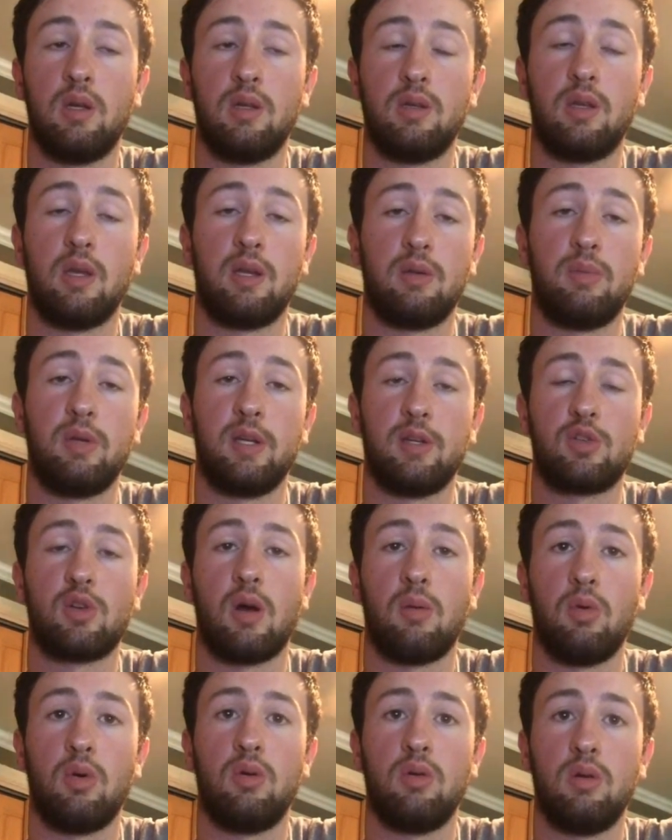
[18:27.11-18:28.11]
they'd be in
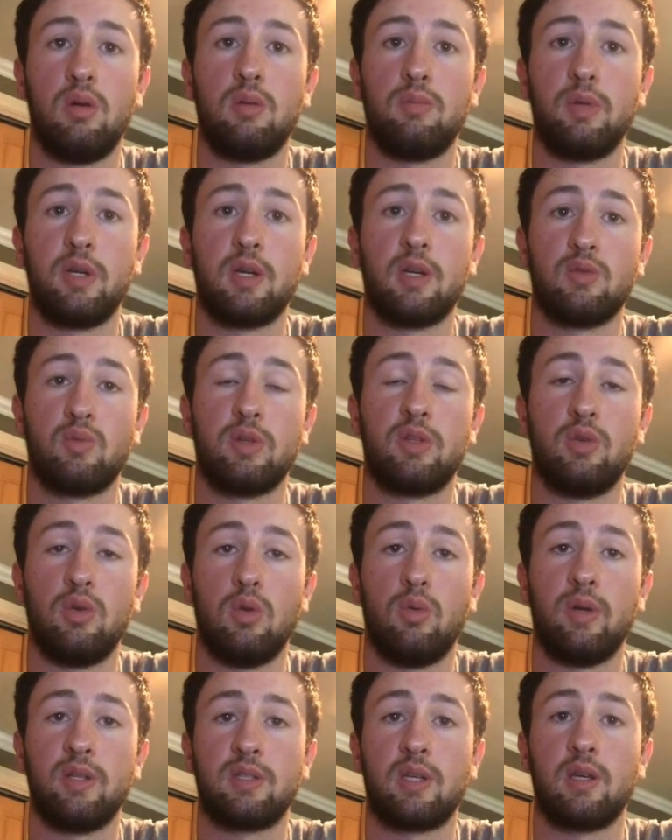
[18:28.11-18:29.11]
trouble, because with
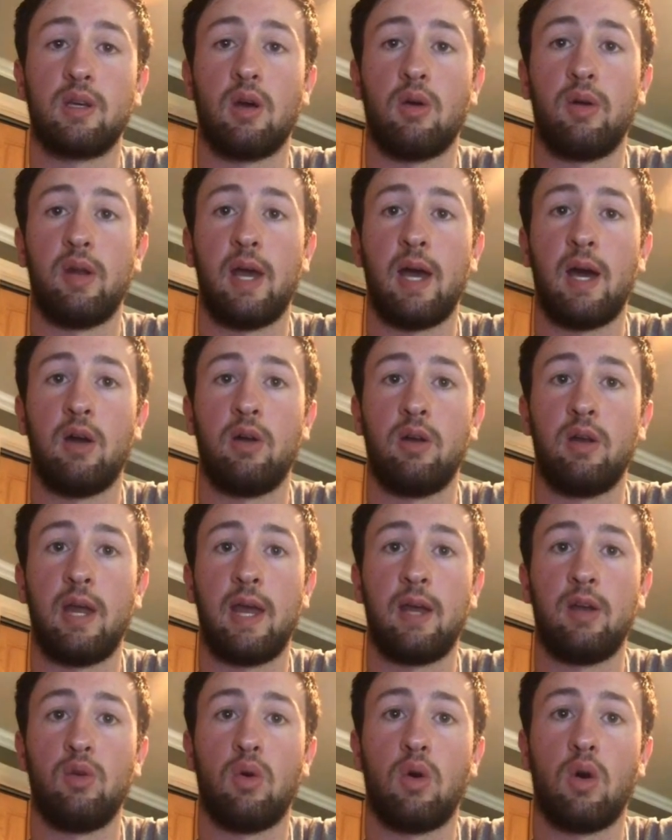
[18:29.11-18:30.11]
Tulowitzki going down and
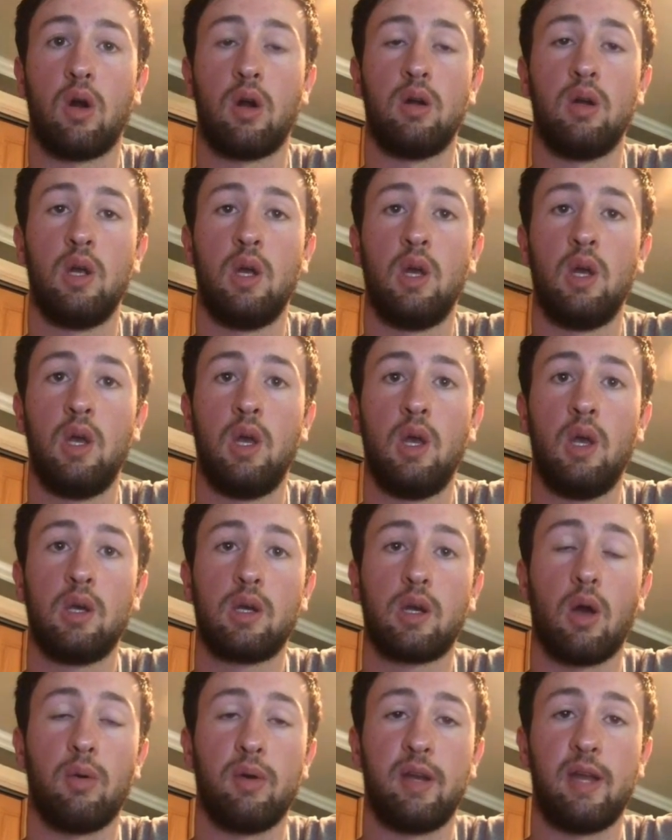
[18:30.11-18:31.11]
Andujar
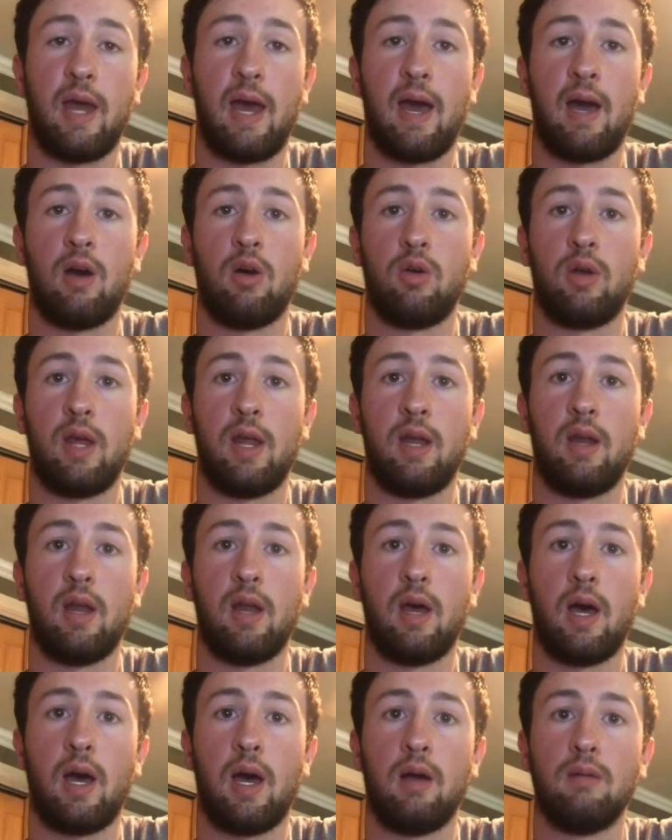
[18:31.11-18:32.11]
going down
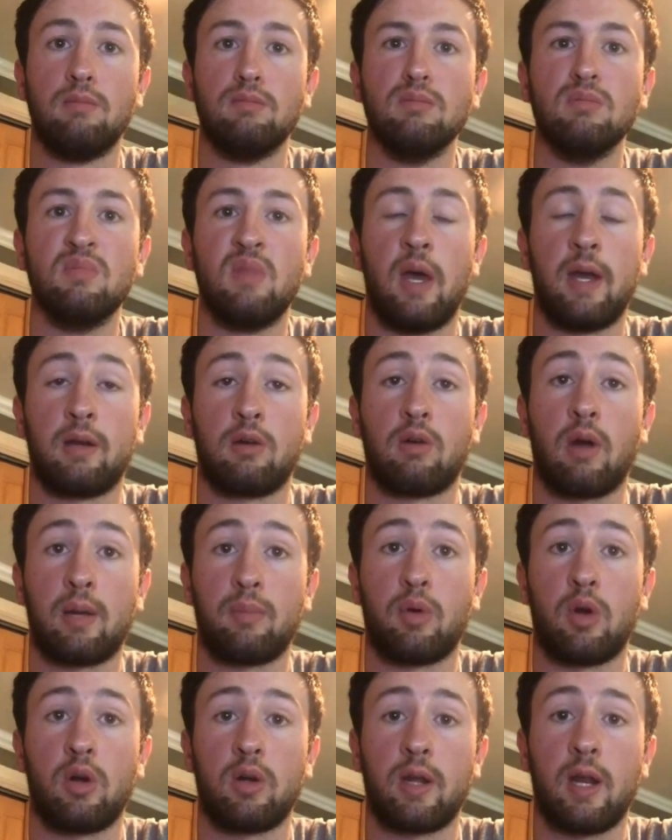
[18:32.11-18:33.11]
and Greg
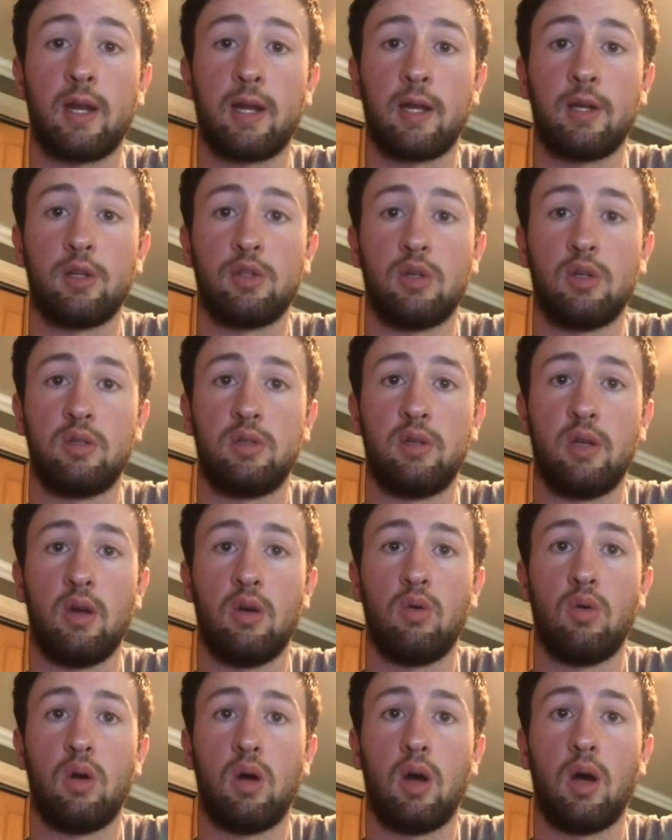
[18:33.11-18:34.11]
Bird getting injured
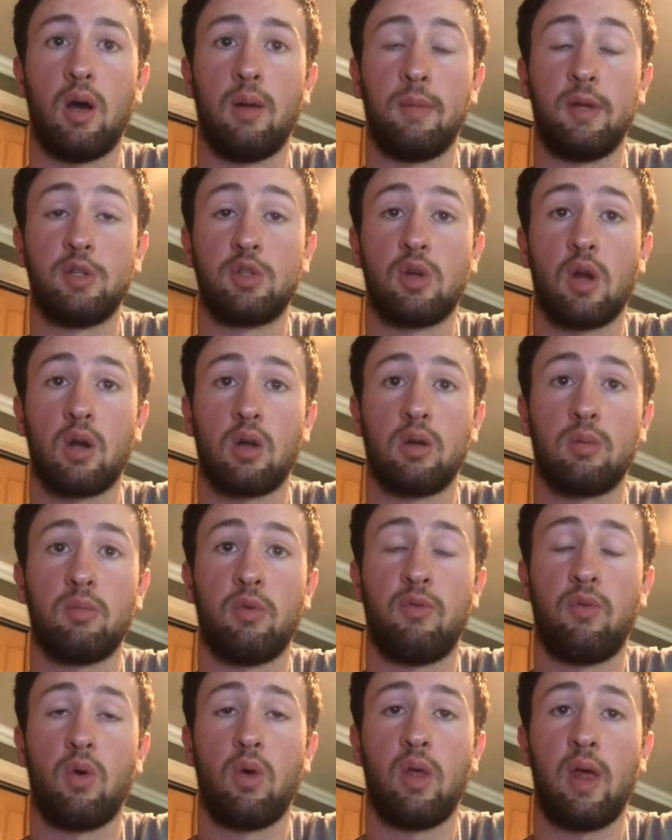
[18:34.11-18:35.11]
too and struggling
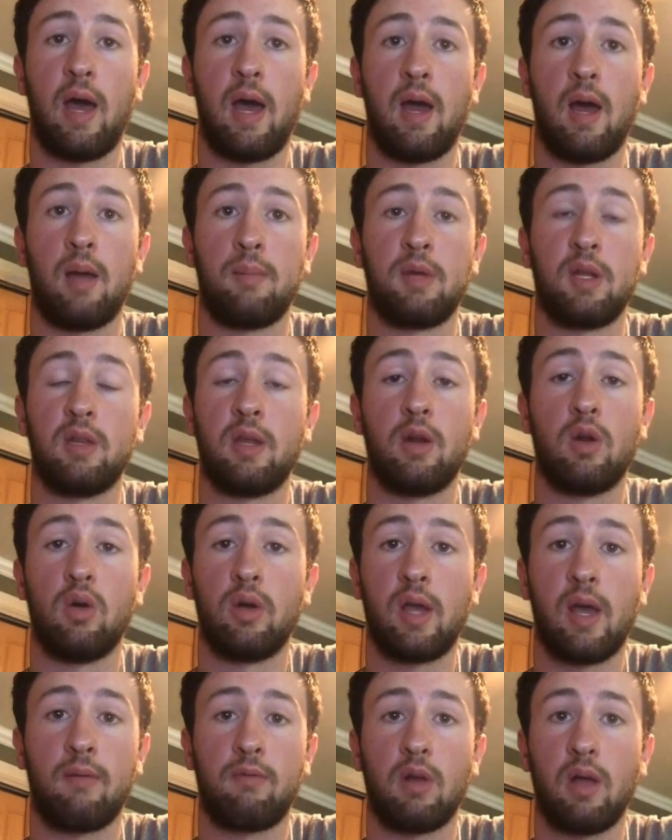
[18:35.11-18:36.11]
before that, they'd
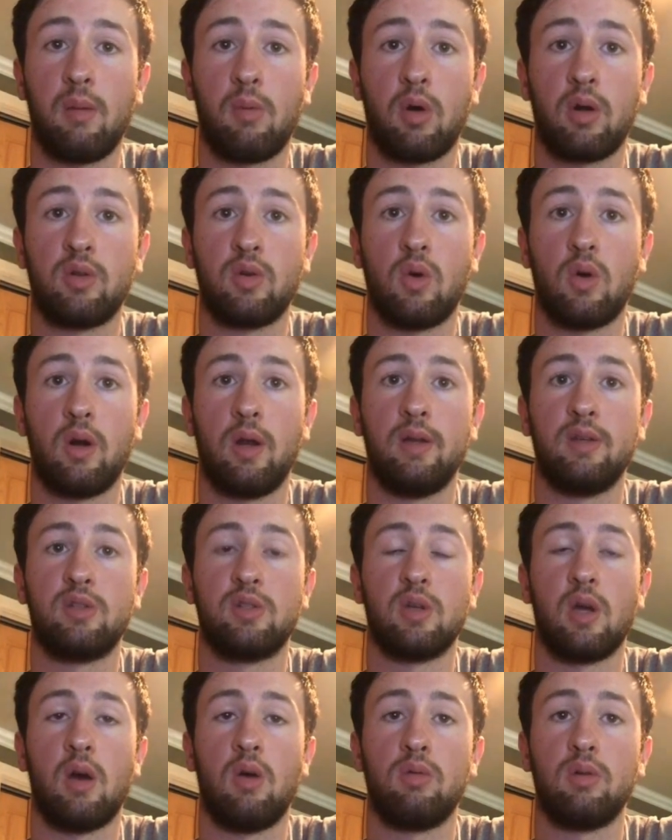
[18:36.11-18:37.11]
only have Gleyber Torres.
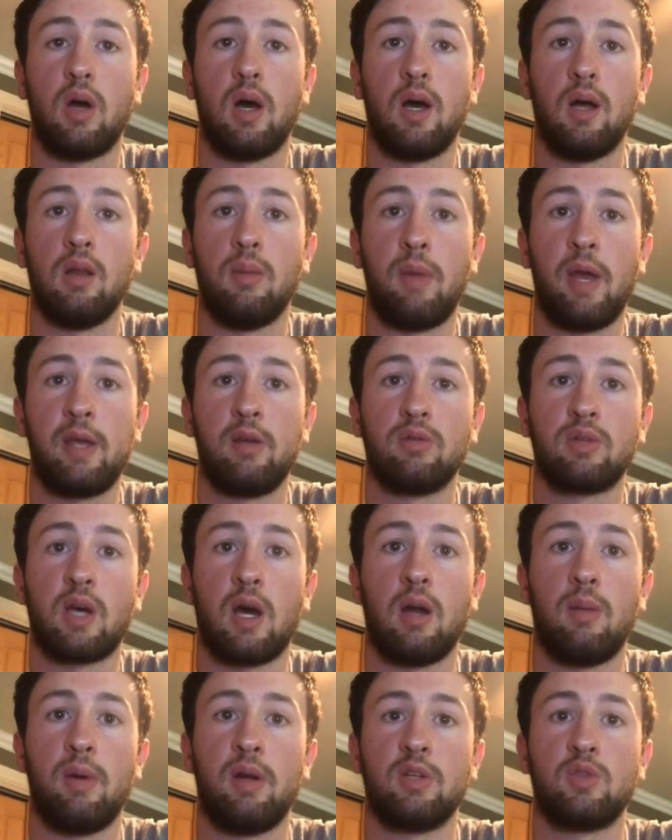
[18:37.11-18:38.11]
So LeMahieu's
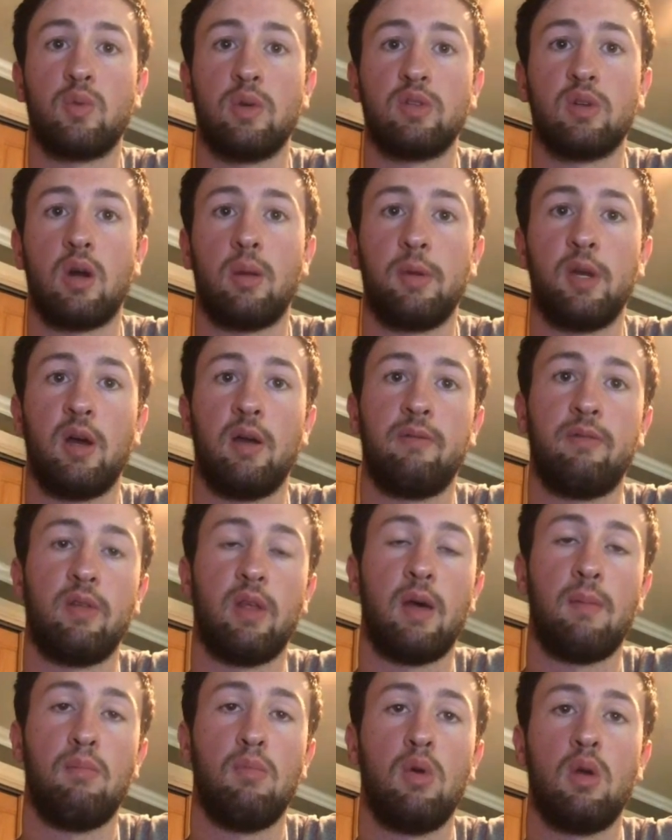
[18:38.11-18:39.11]
kind of been a Swiss Army knife for them.